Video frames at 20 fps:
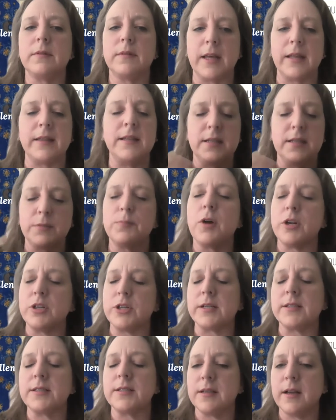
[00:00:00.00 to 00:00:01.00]
these
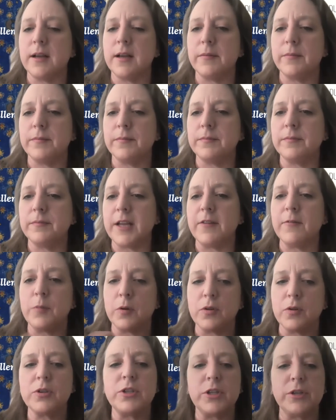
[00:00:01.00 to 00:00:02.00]
projects gave
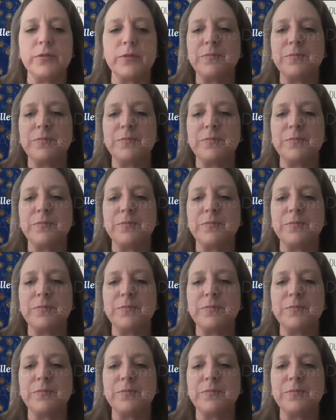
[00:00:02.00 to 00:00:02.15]
birth to.